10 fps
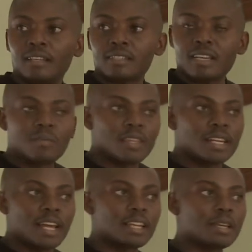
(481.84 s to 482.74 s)
something
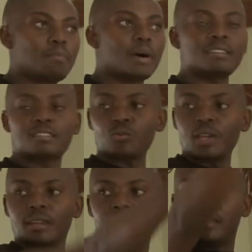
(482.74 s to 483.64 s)
like a pathway.
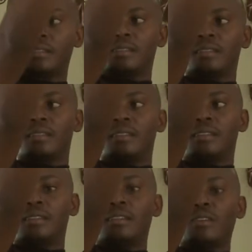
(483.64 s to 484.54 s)

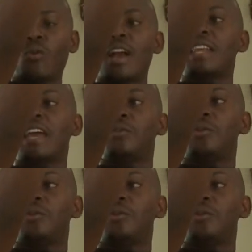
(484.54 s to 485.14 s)
Why are you